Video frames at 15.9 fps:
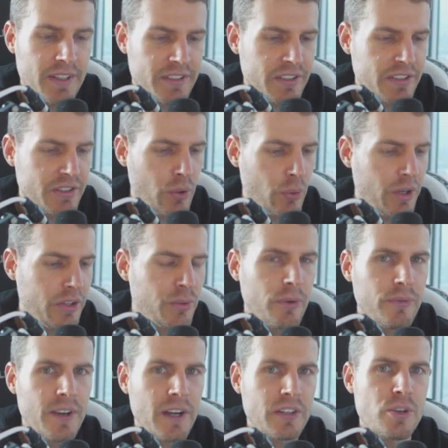this is going
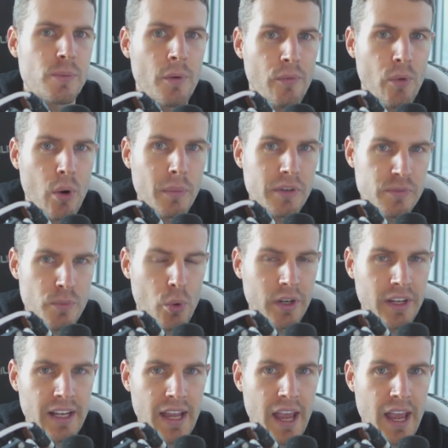to affect your performance
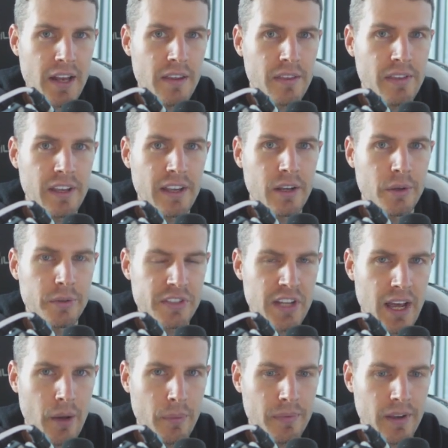more than anything
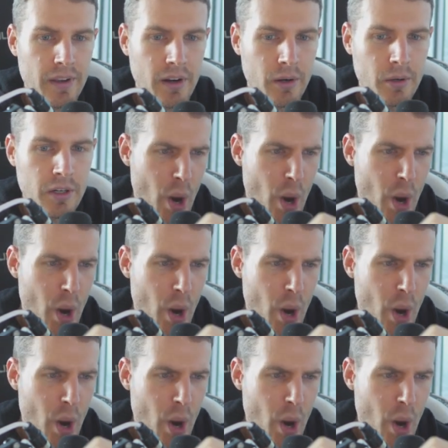else out there.